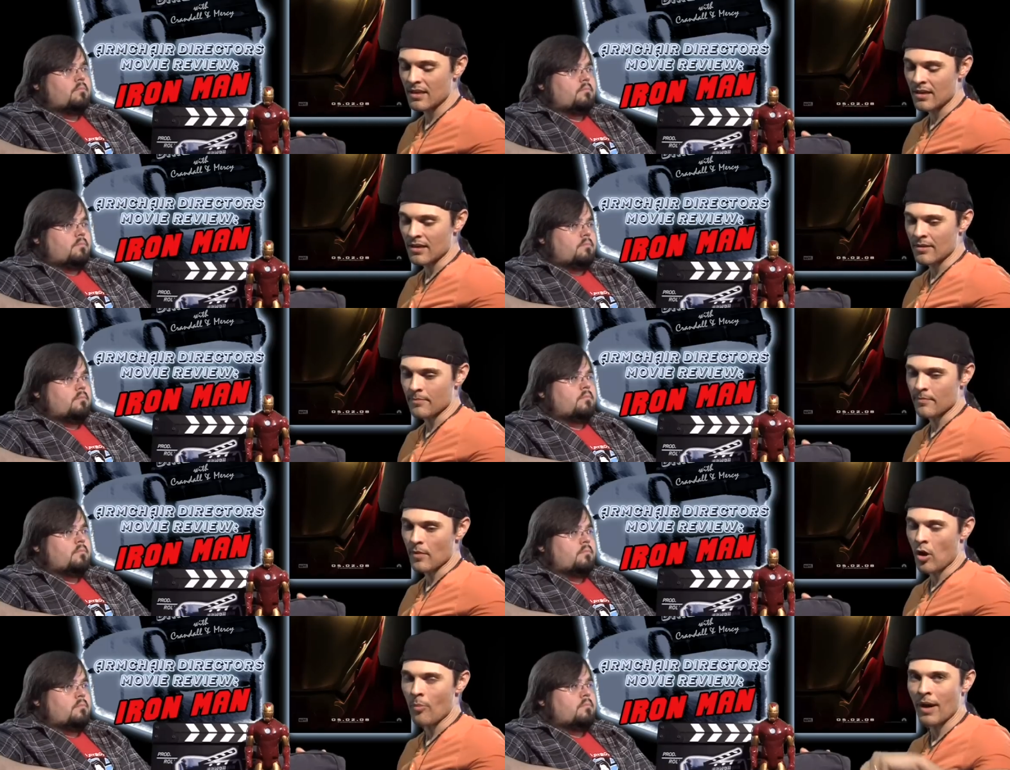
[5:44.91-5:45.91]
Speaker 1: Um,
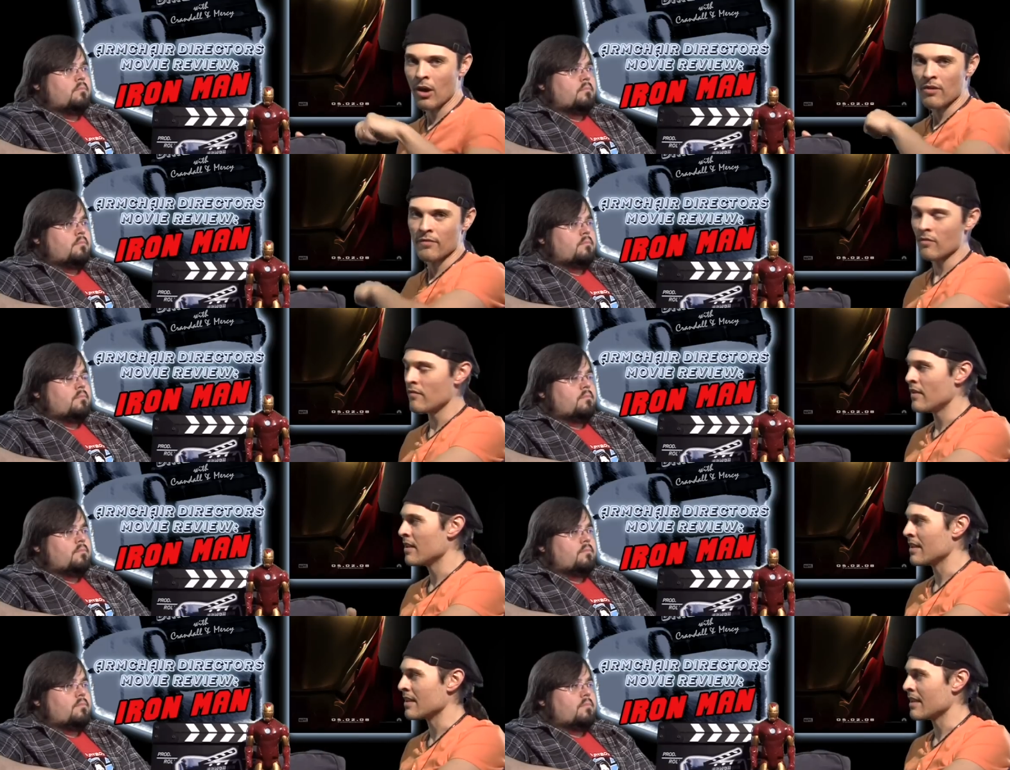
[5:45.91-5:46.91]
all-powerful
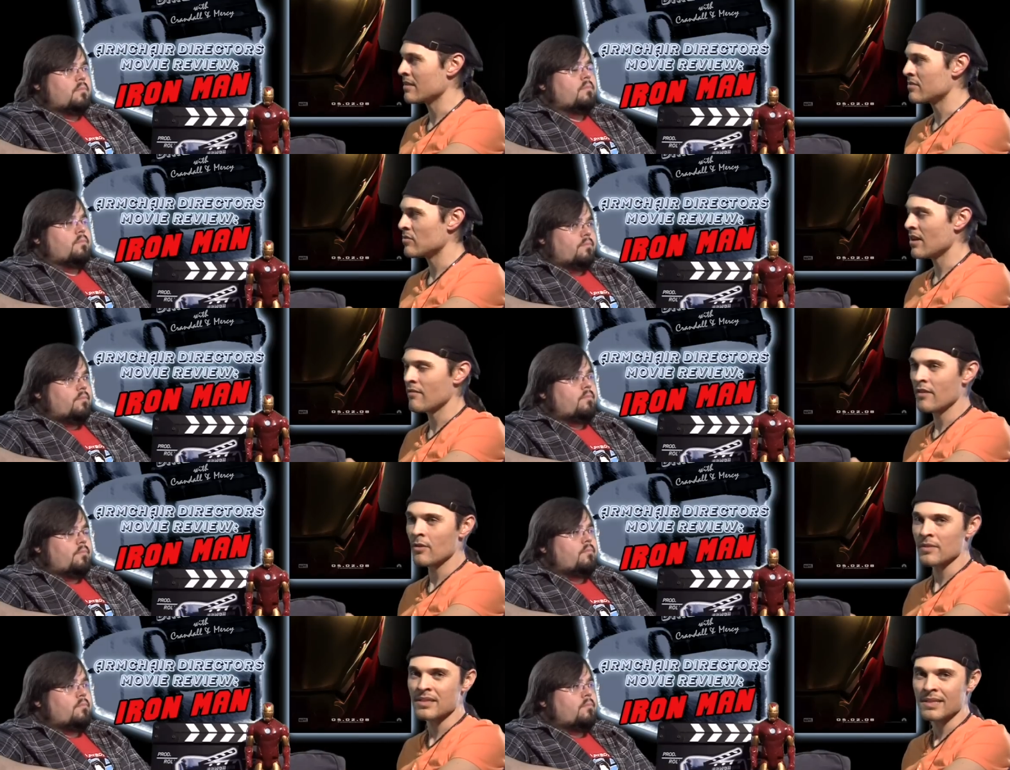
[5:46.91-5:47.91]
villain. Like, do not
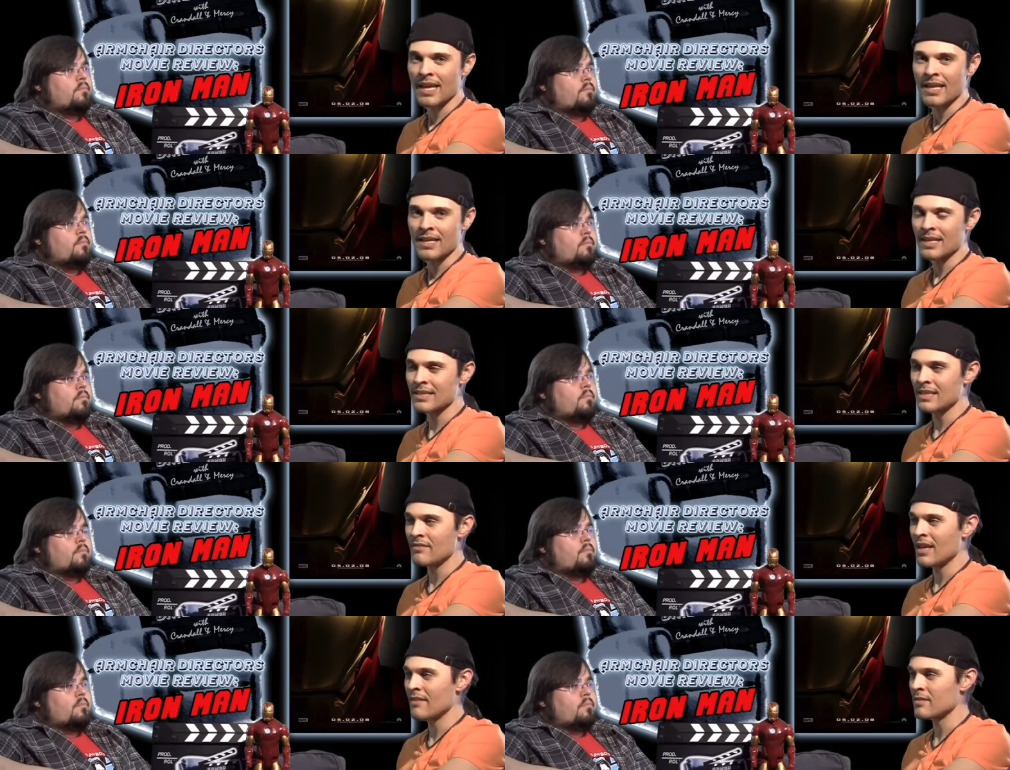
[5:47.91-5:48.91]
fuck with Stane. He doesn't
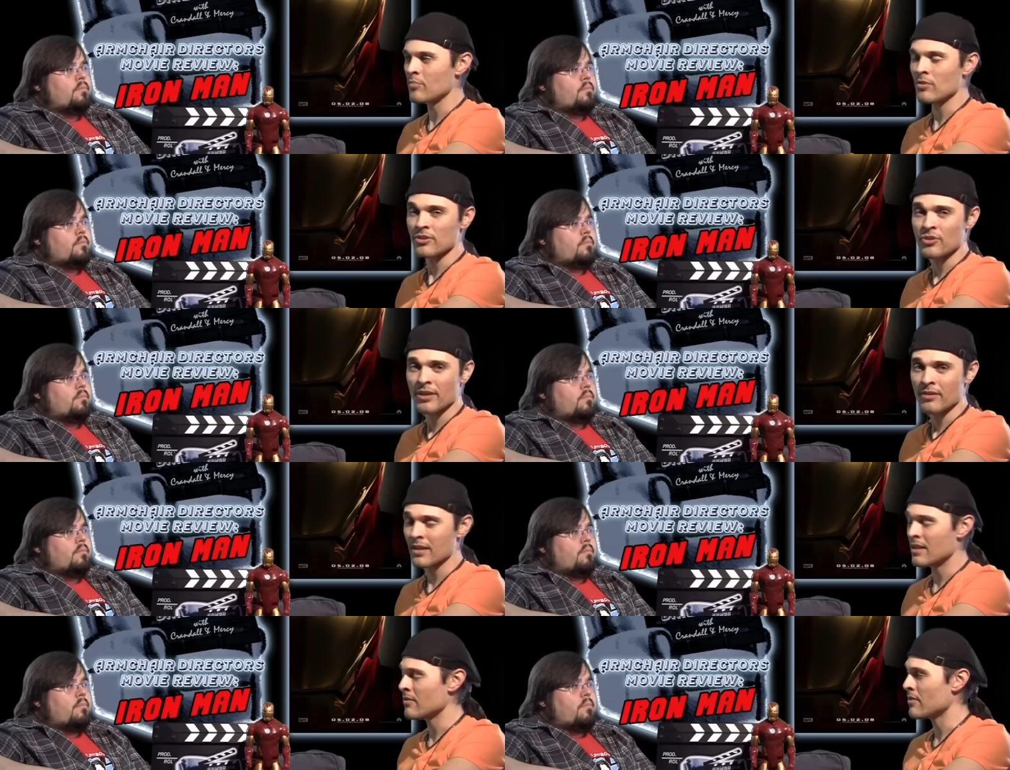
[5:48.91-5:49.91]
even have to pull a trigger to
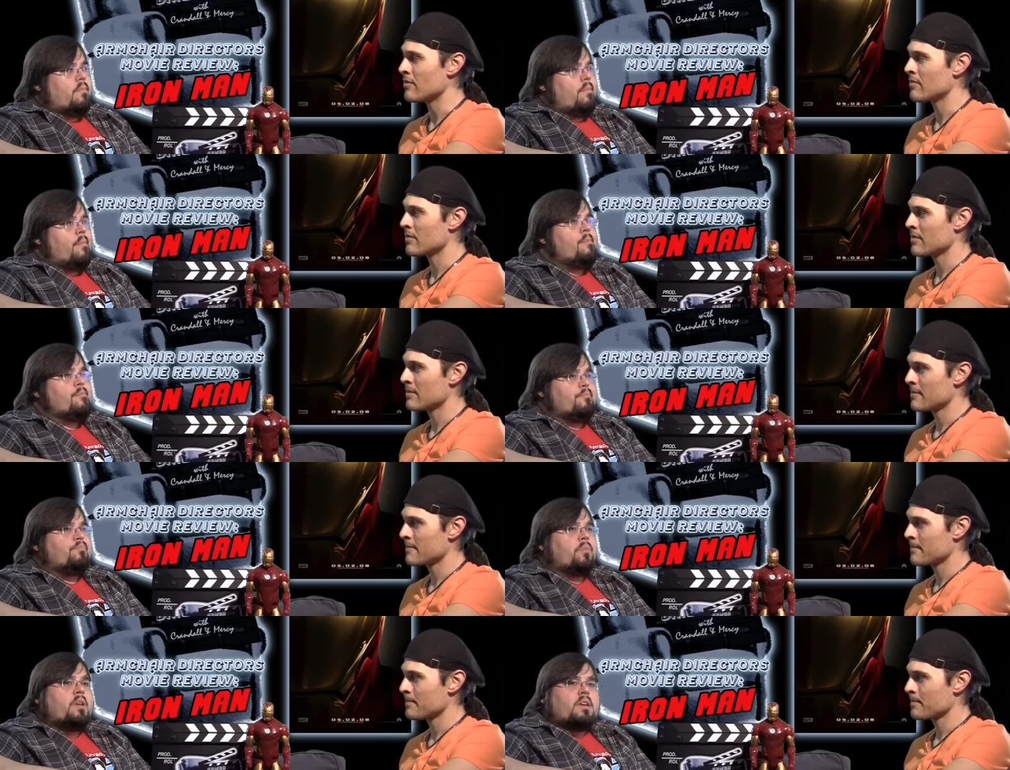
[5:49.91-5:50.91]
kill you.
Speaker 2: Mm-hmm.
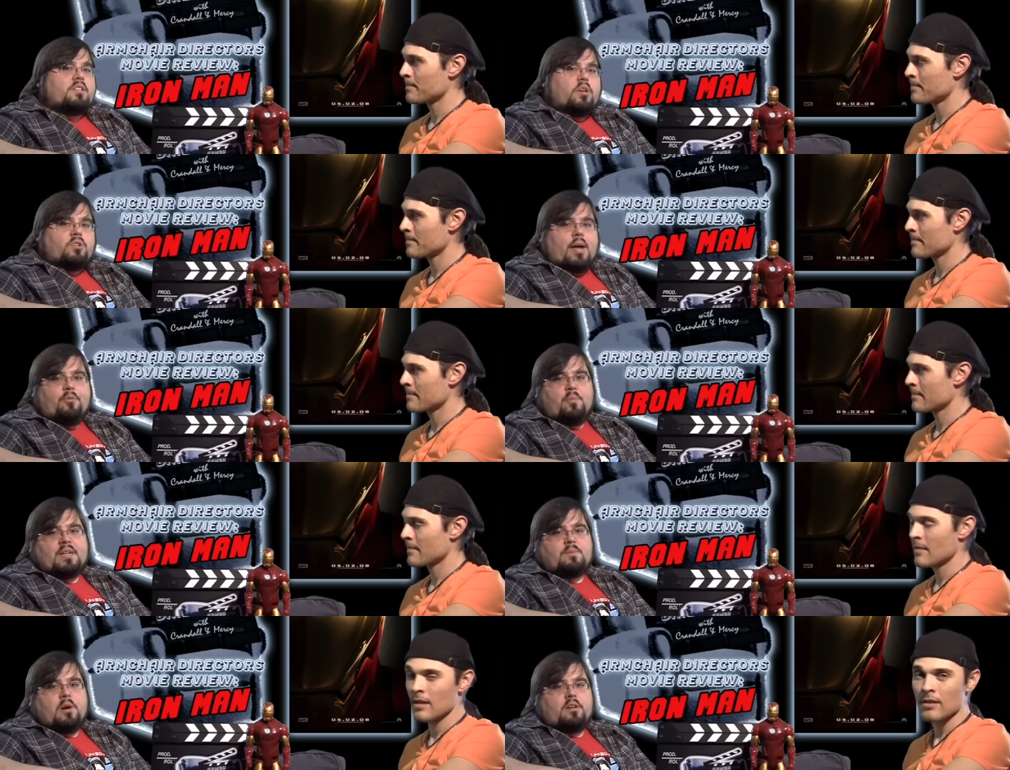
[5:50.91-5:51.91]
So time for
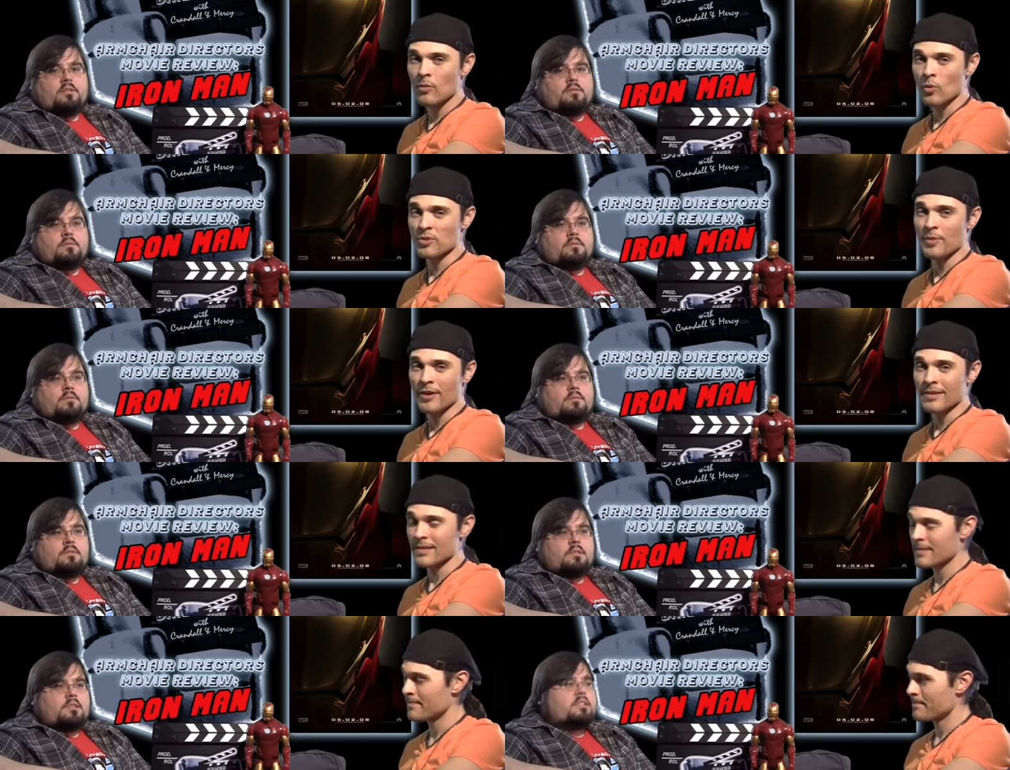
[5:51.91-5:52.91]
best part.
Speaker 1: Worst
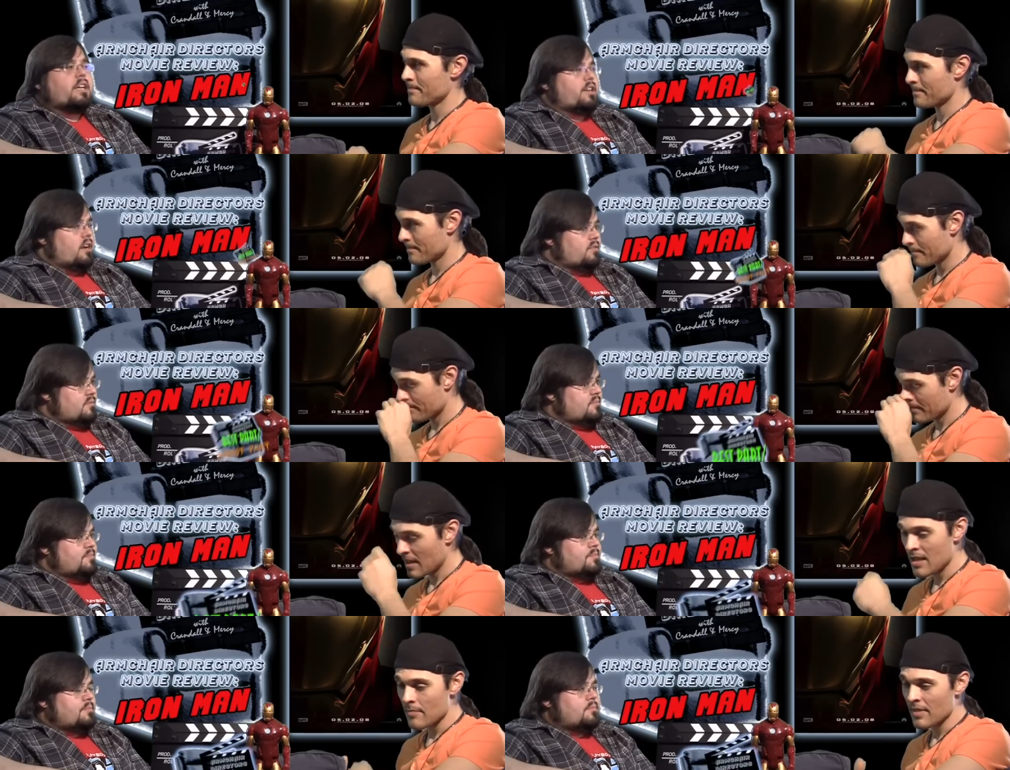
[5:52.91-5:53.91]
part.
Speaker 2: Kick it off.
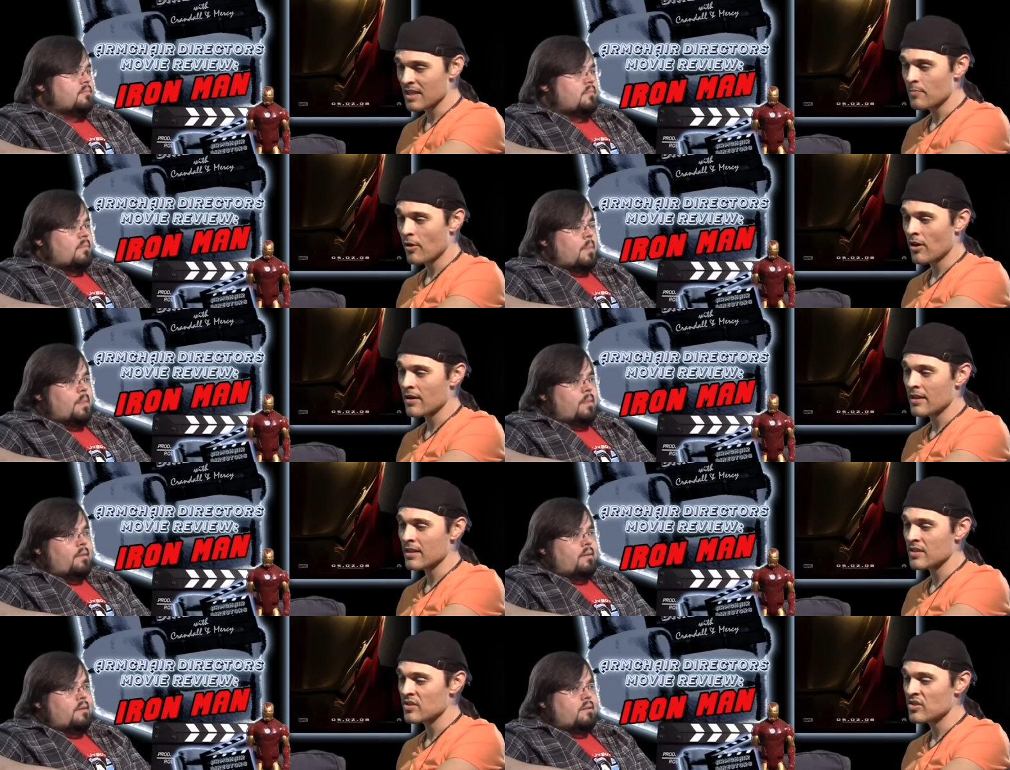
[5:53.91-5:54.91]
Speaker 1: Best part
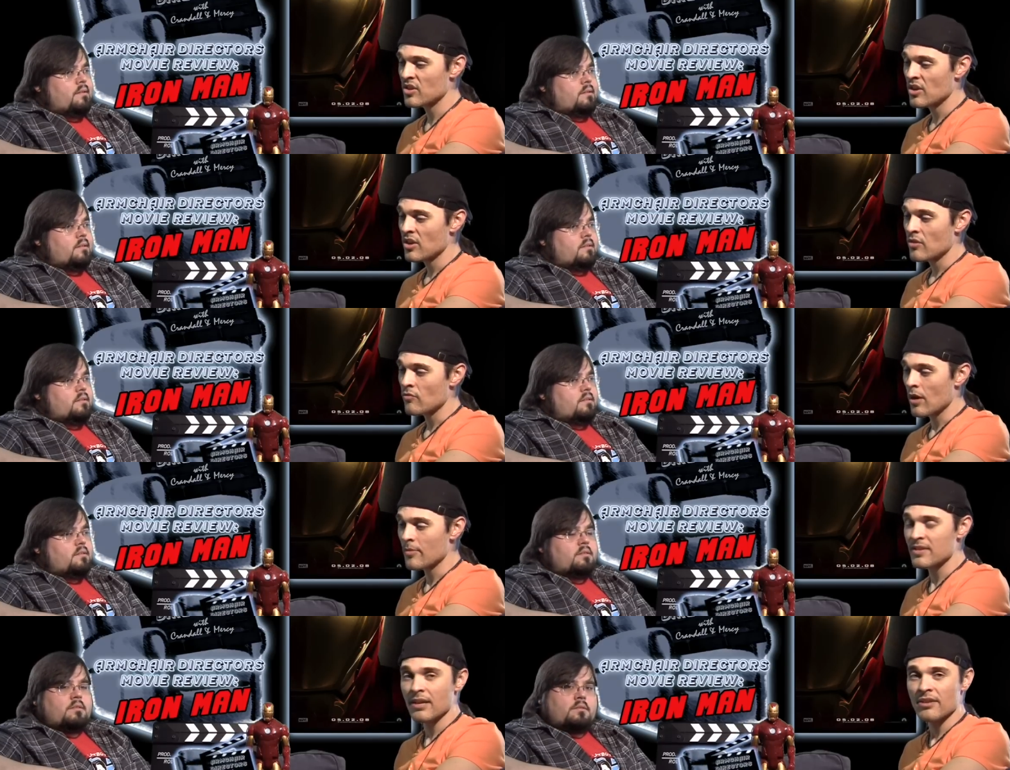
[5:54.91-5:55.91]
is
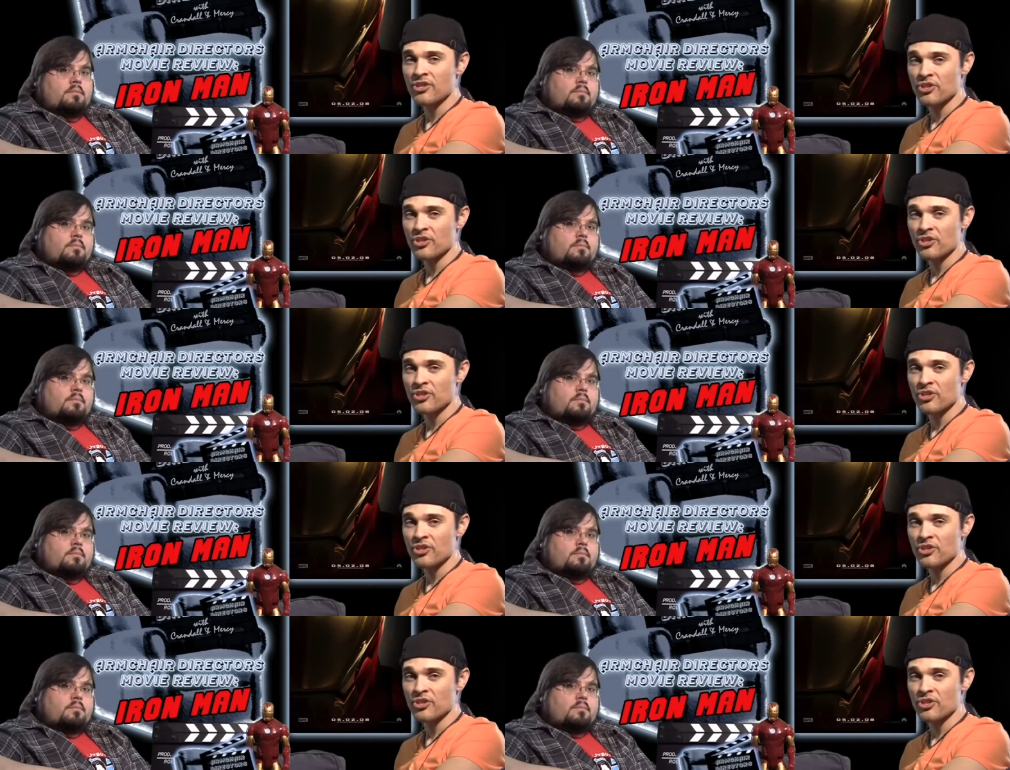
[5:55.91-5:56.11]
Robert Downey